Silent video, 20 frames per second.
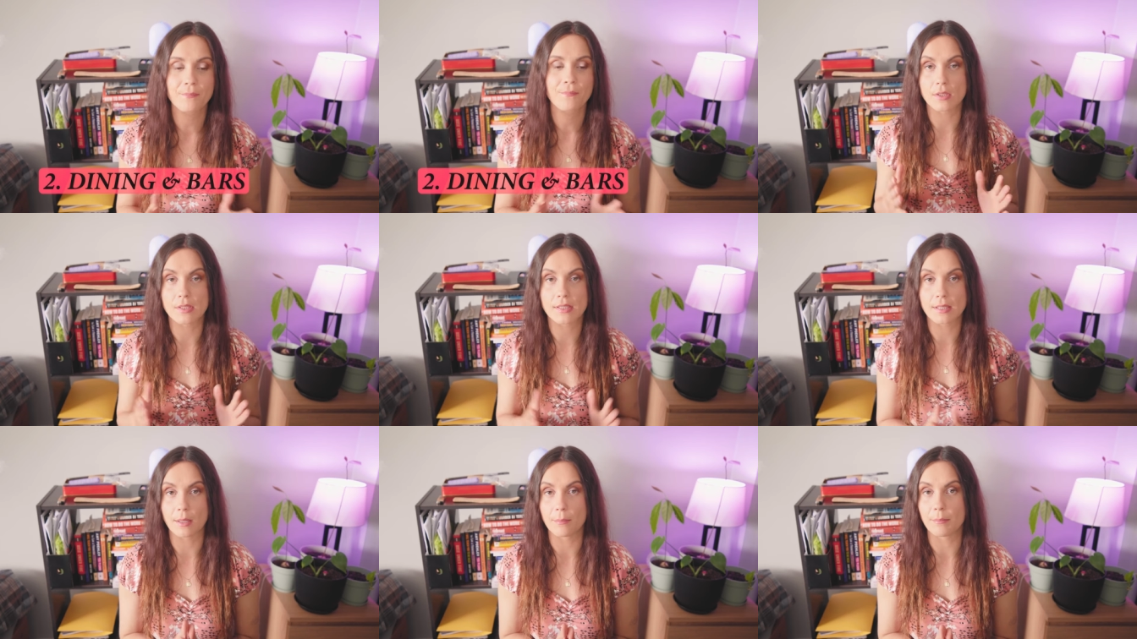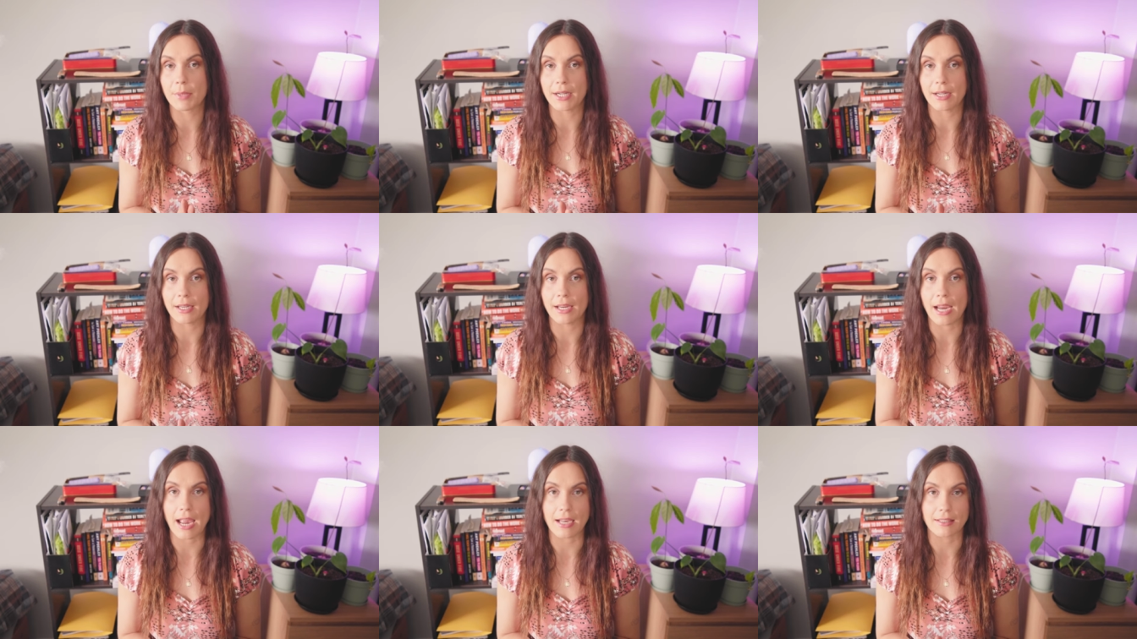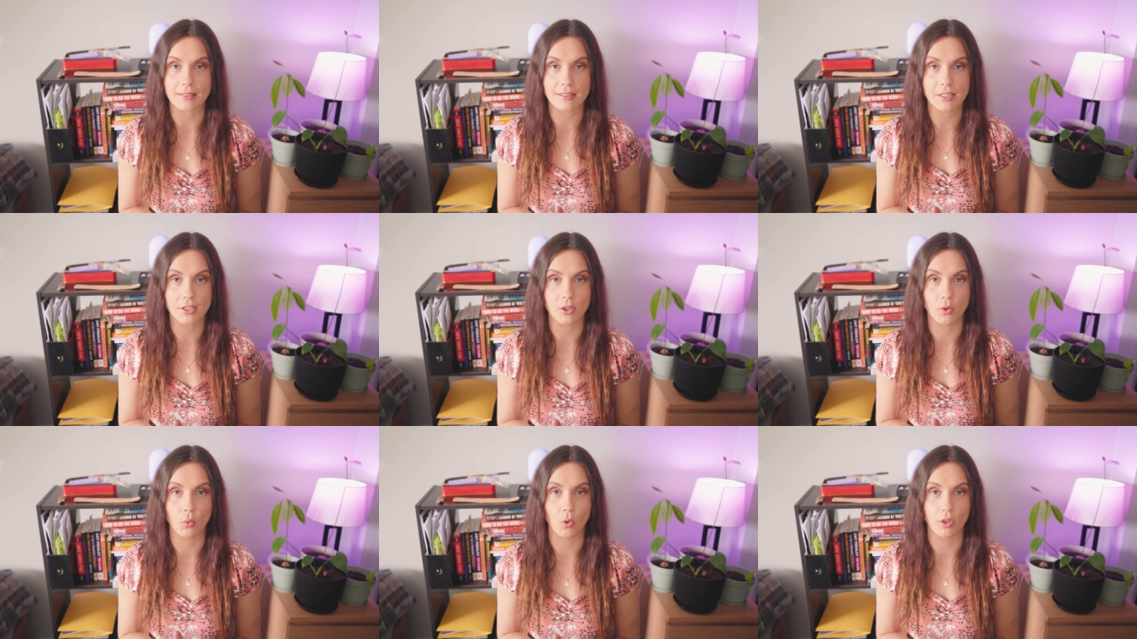When somebody
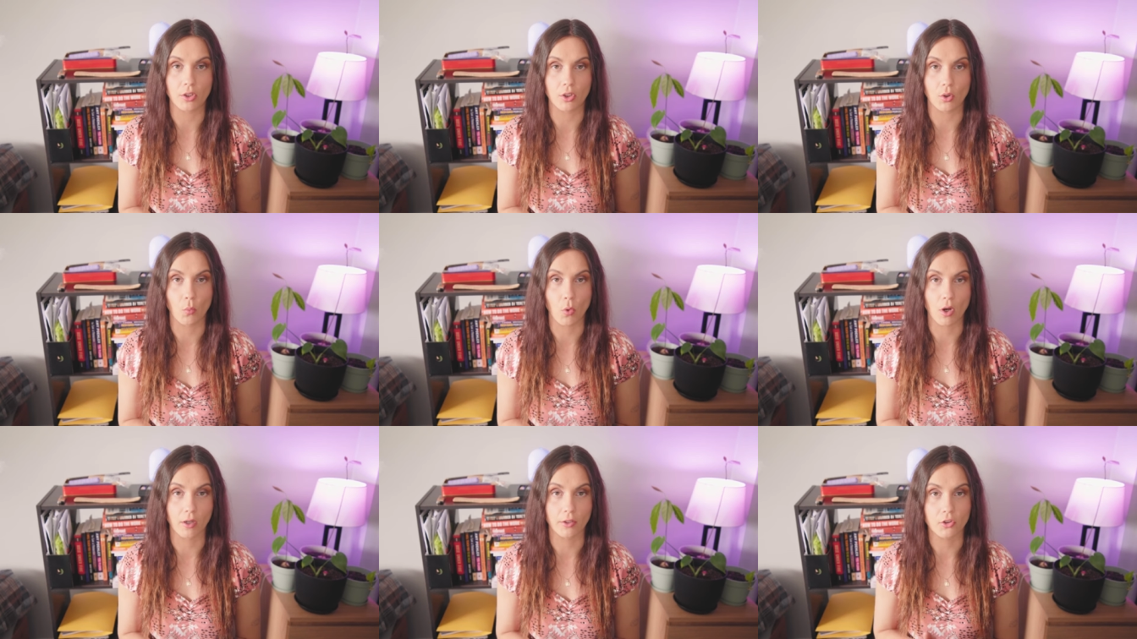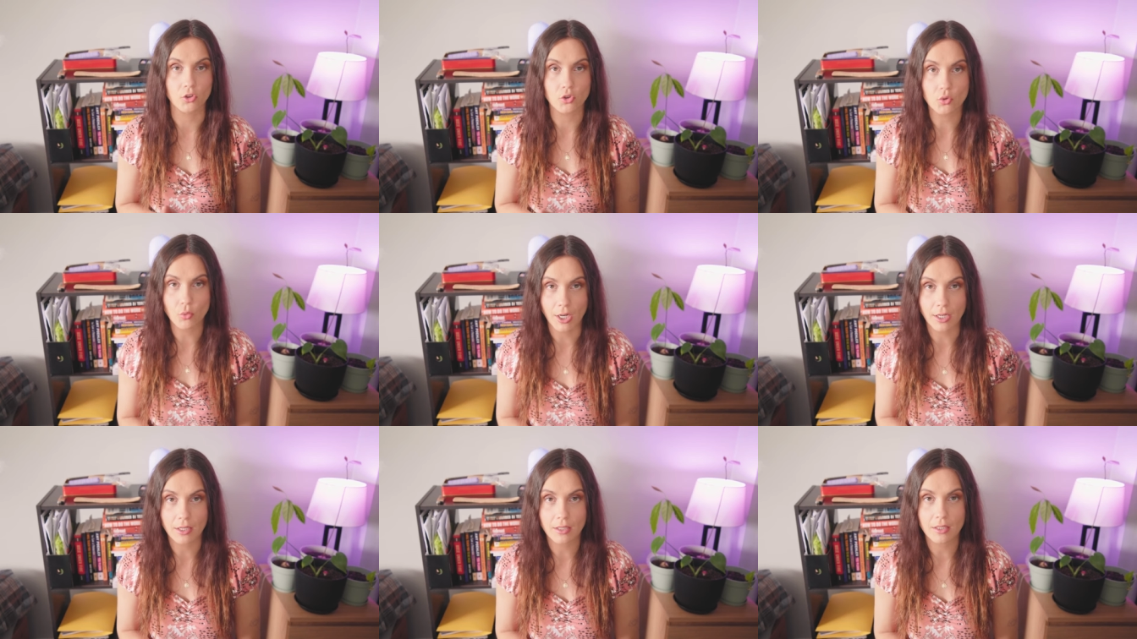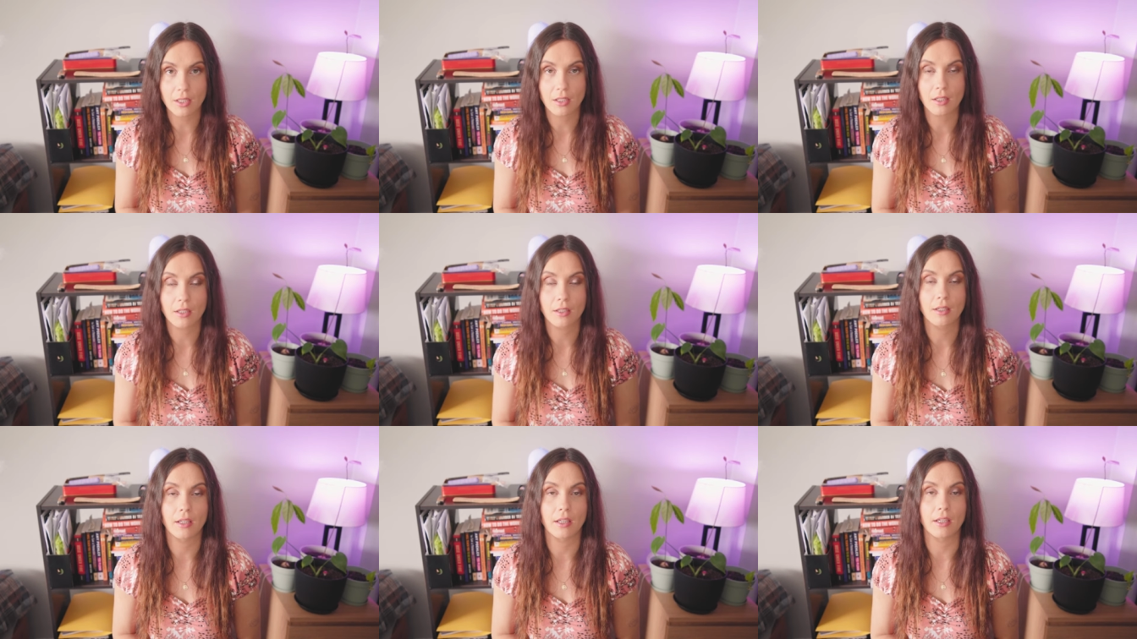asks you what you want to drink,
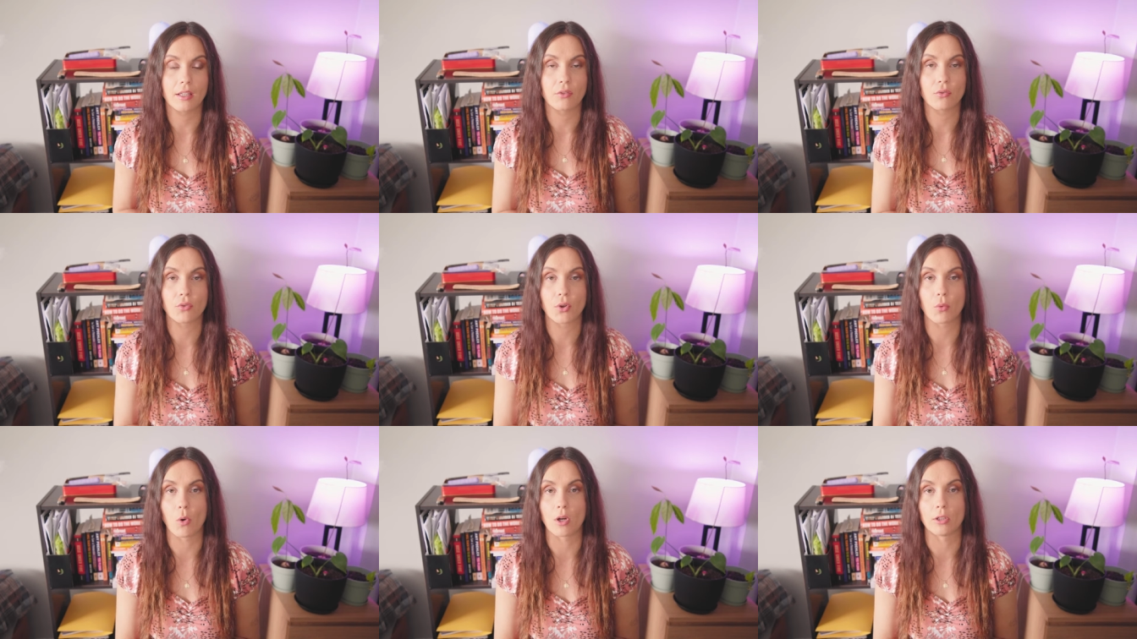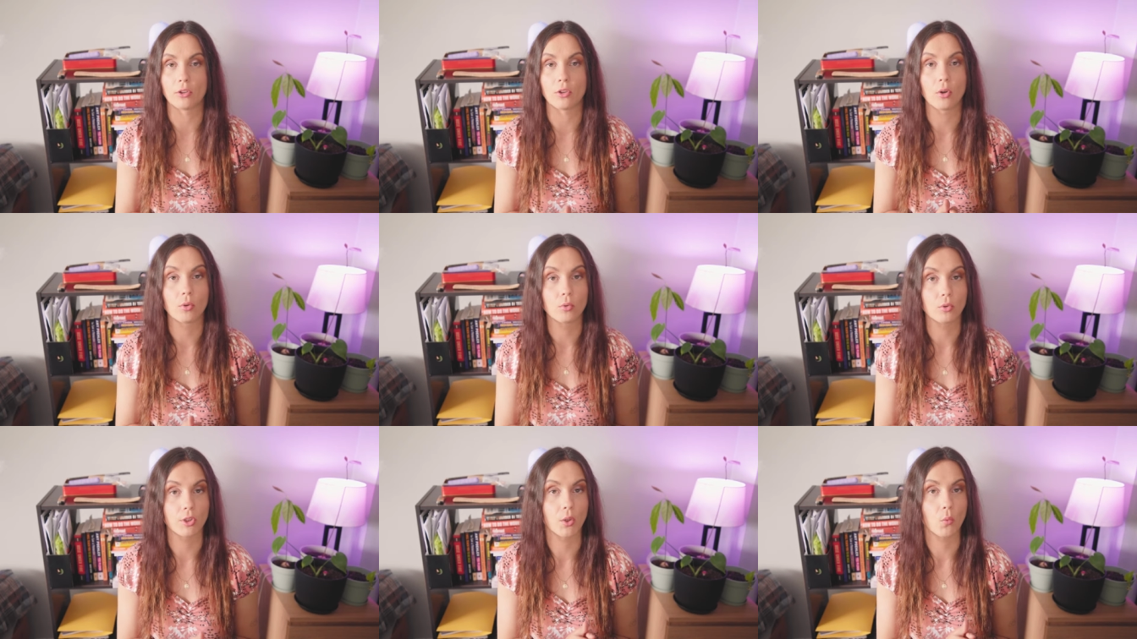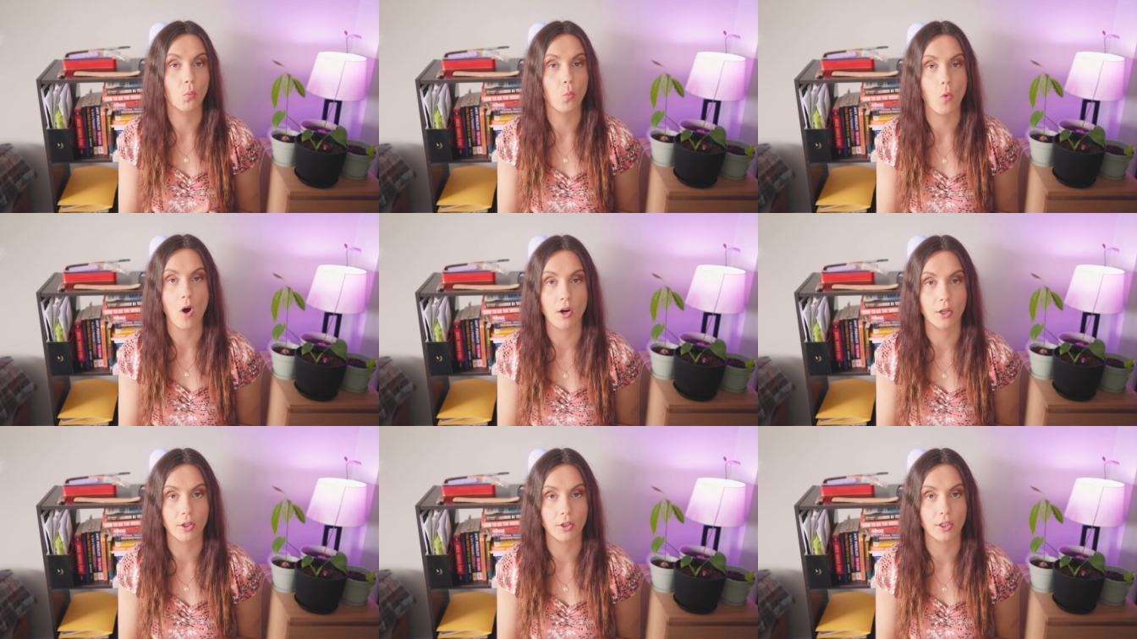and if you want only
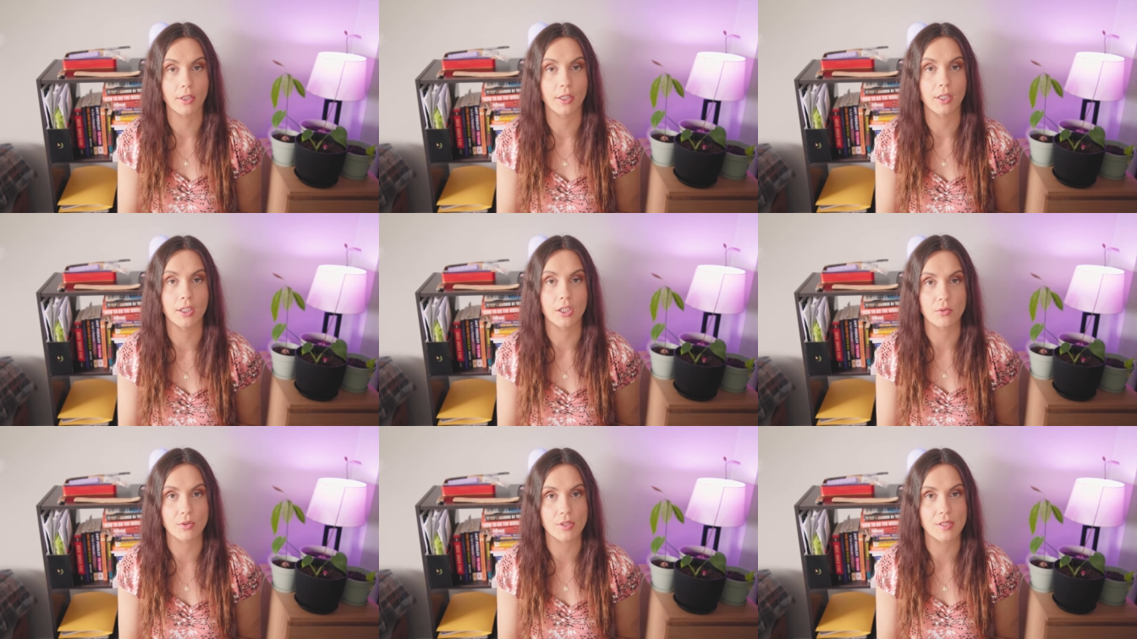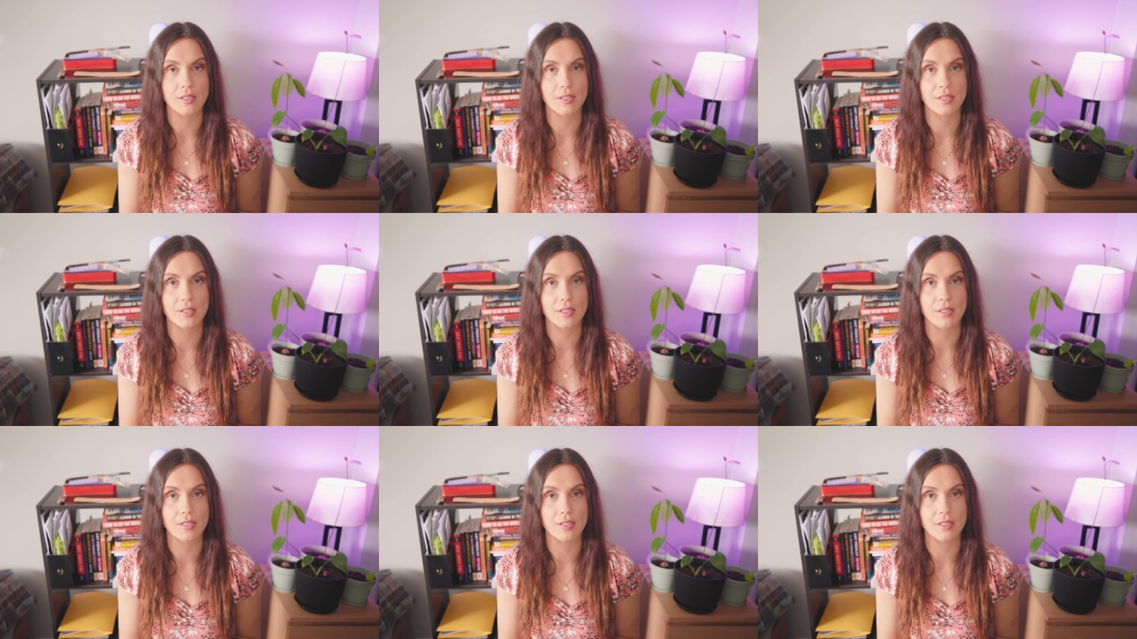water, you